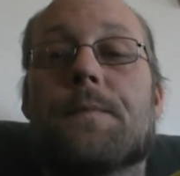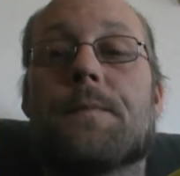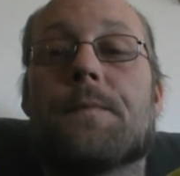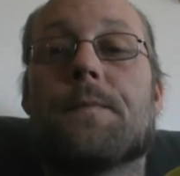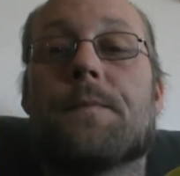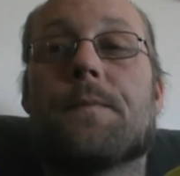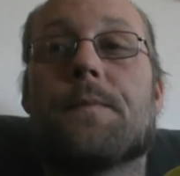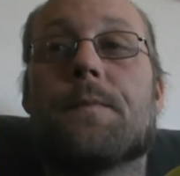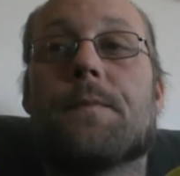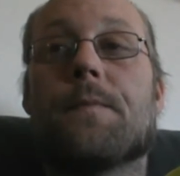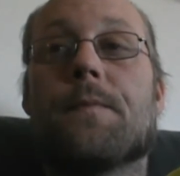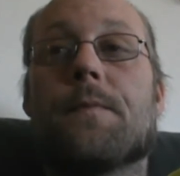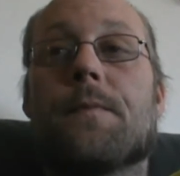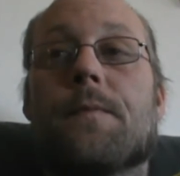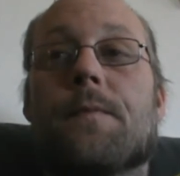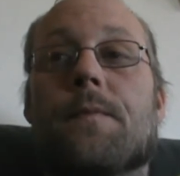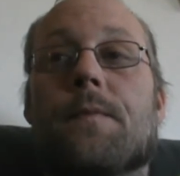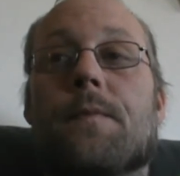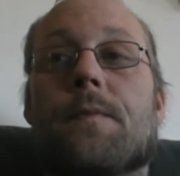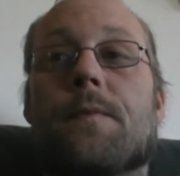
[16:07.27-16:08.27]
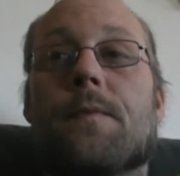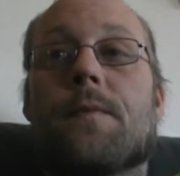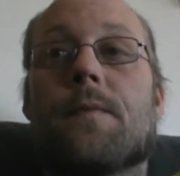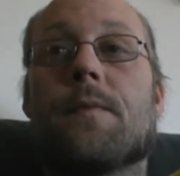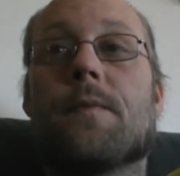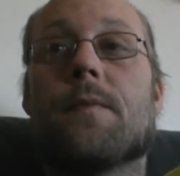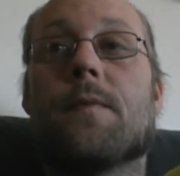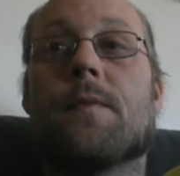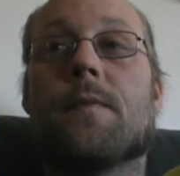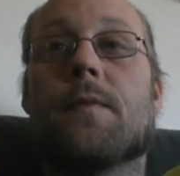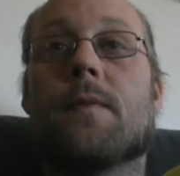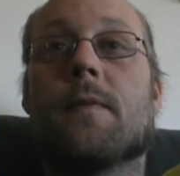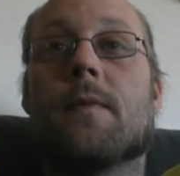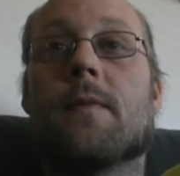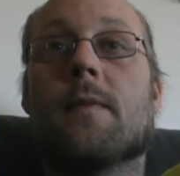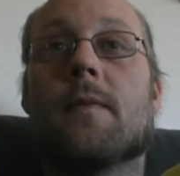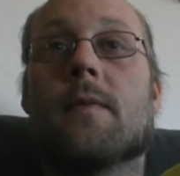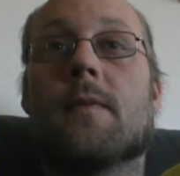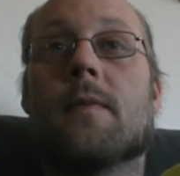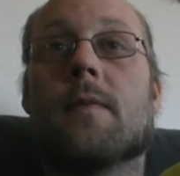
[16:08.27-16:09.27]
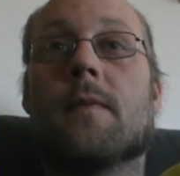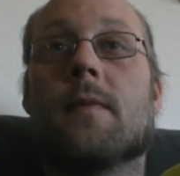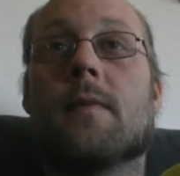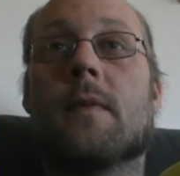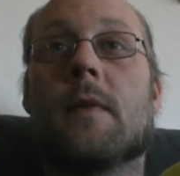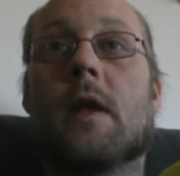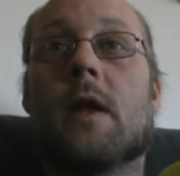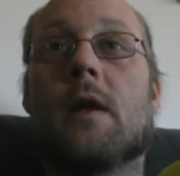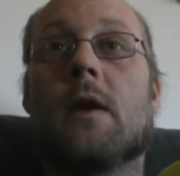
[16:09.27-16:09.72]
[no speech]